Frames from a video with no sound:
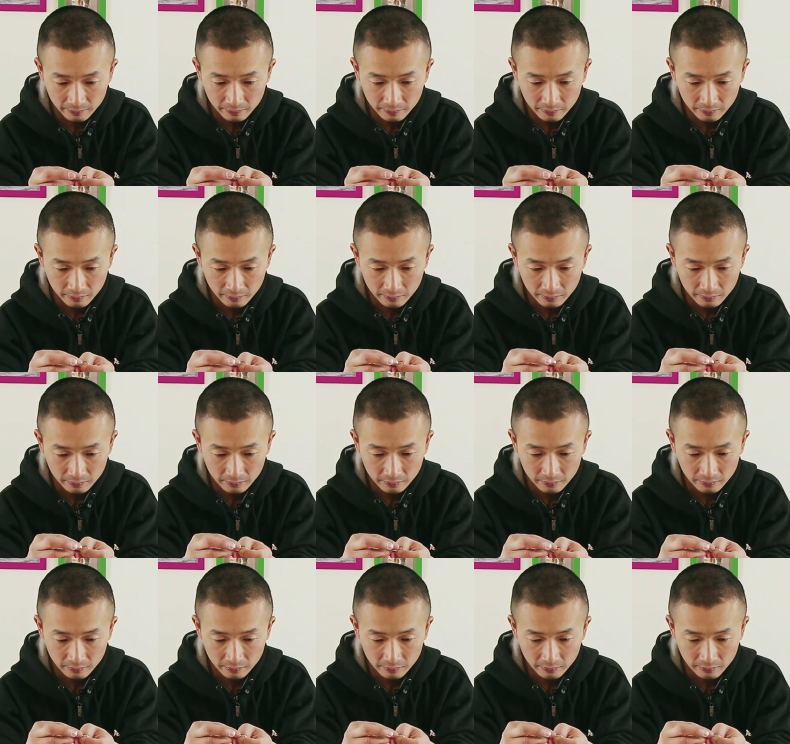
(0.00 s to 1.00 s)

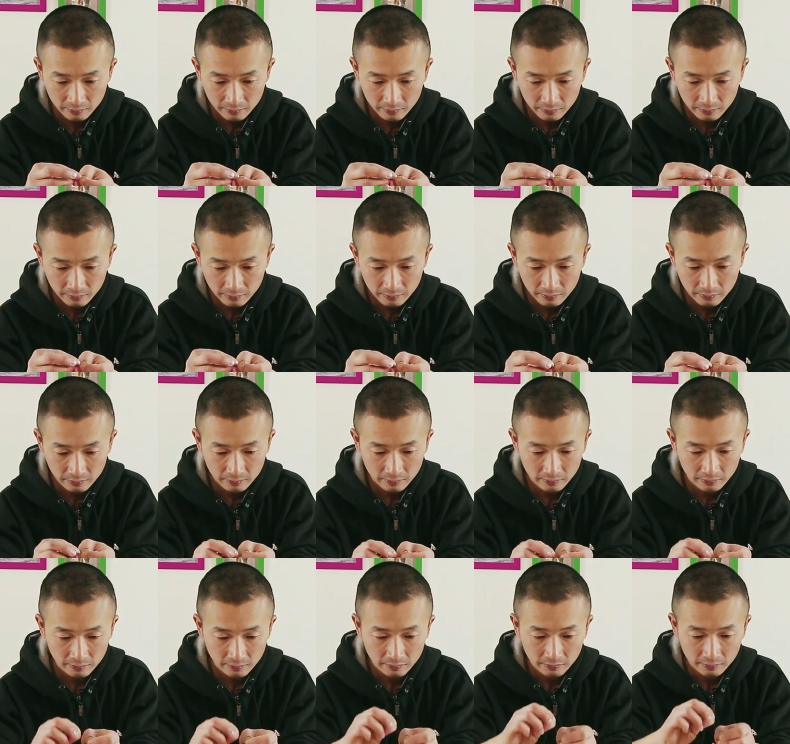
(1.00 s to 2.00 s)

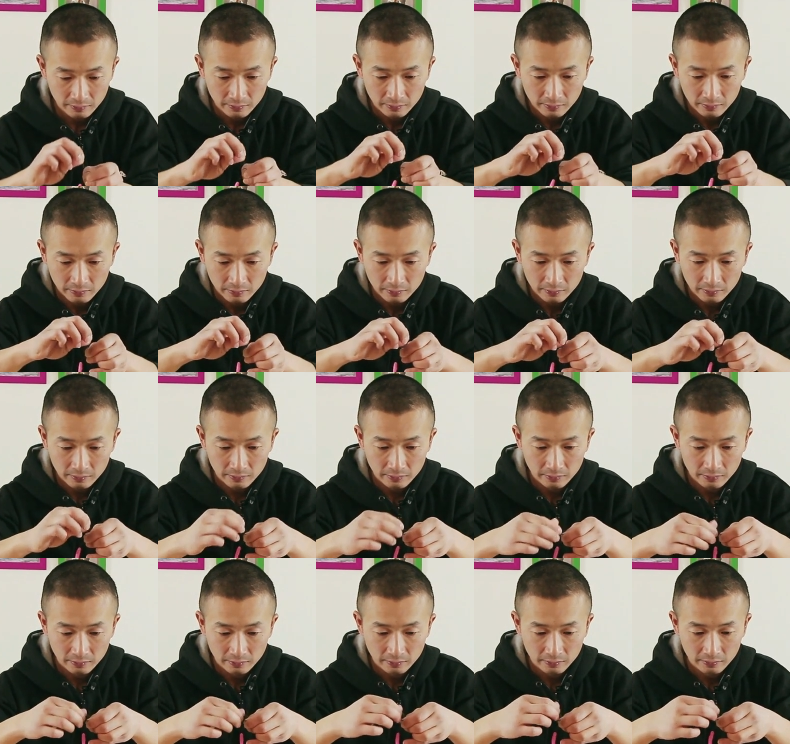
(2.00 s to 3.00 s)

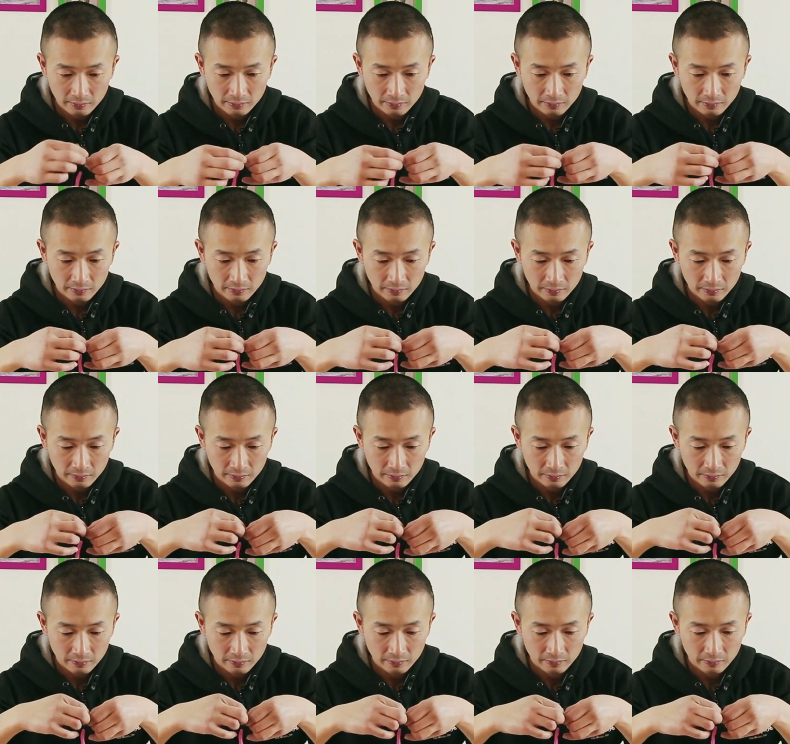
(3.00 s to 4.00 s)

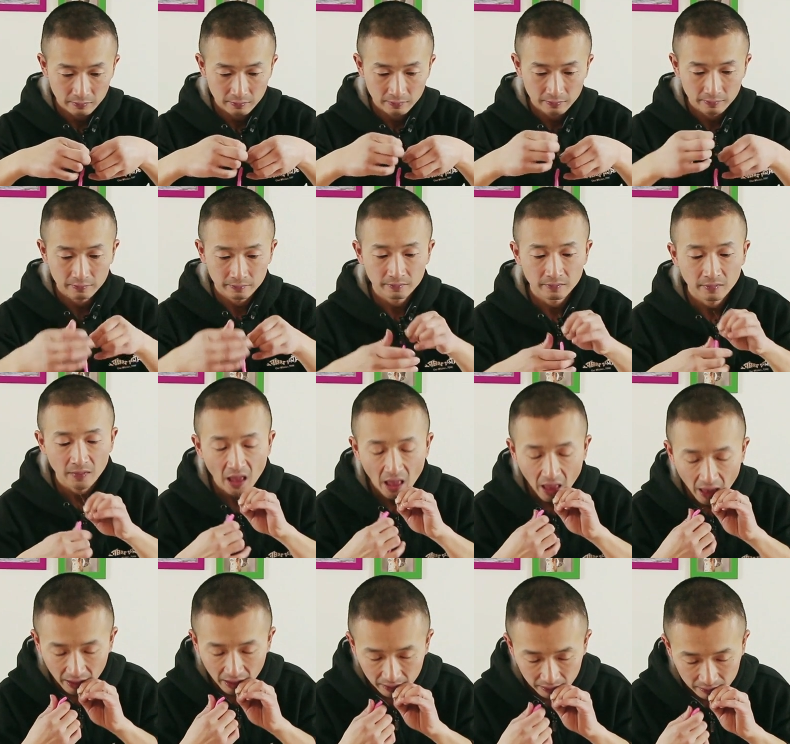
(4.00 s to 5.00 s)

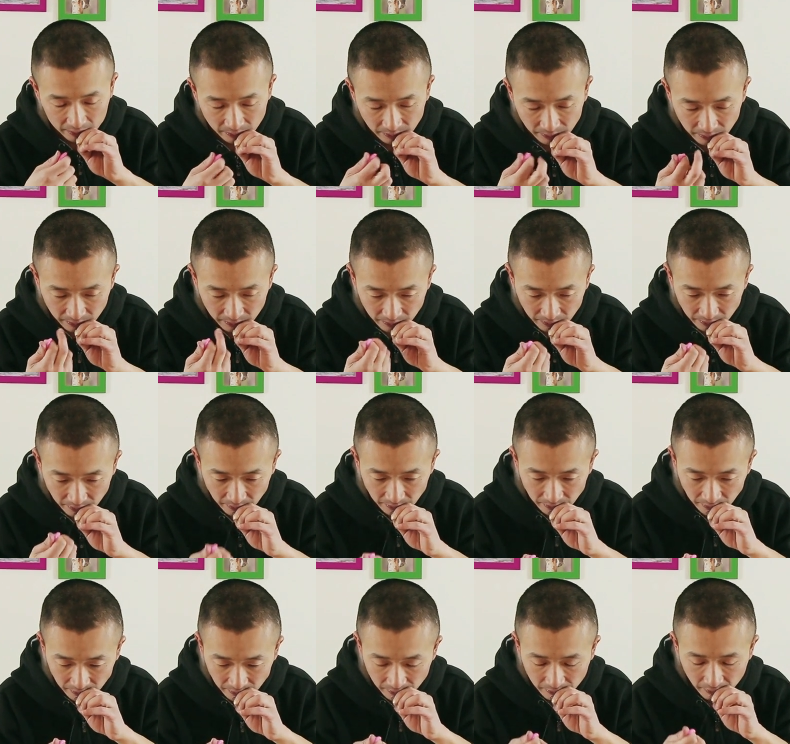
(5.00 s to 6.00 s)

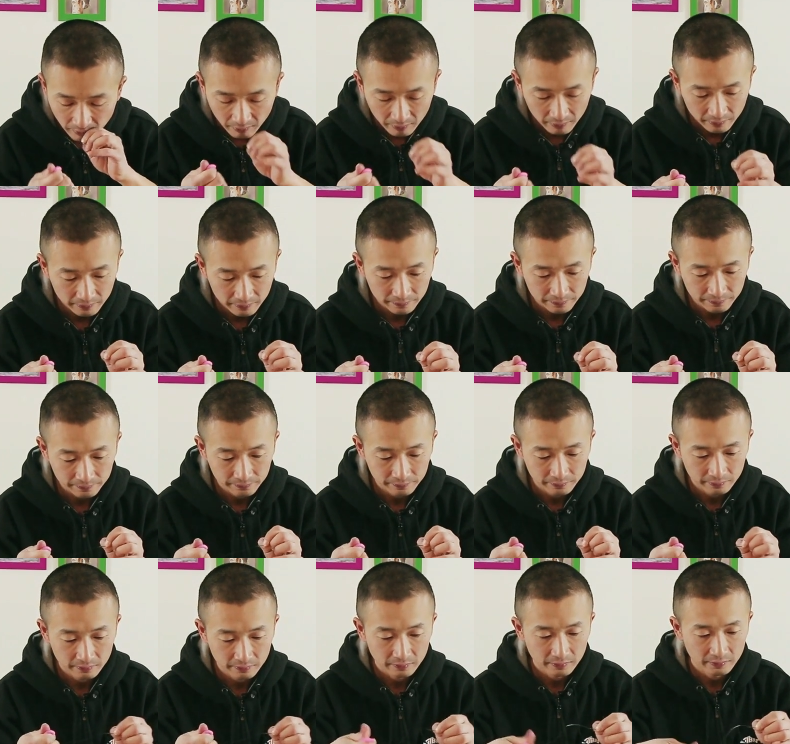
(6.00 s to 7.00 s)

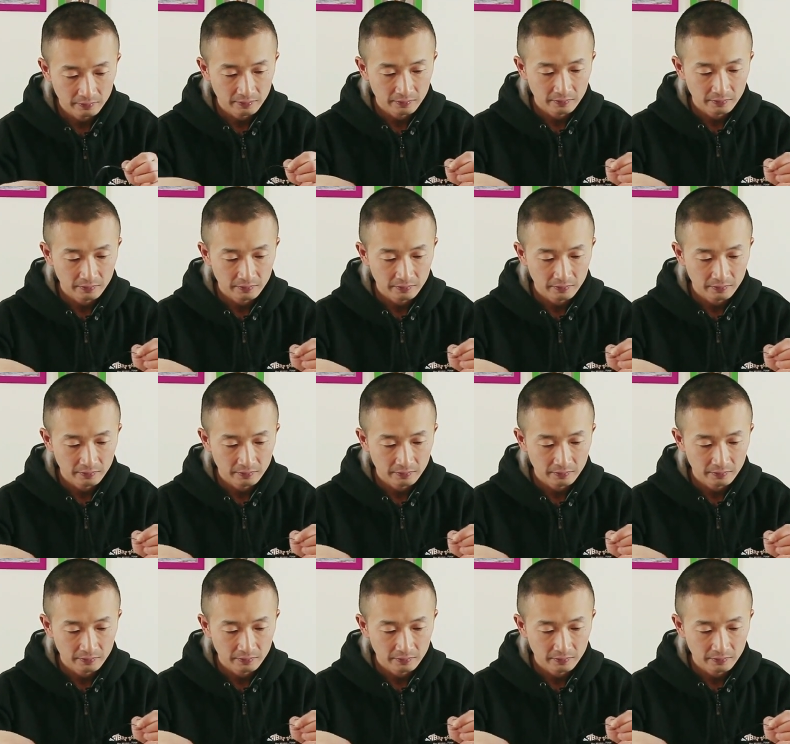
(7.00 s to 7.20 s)
Nobody speaks.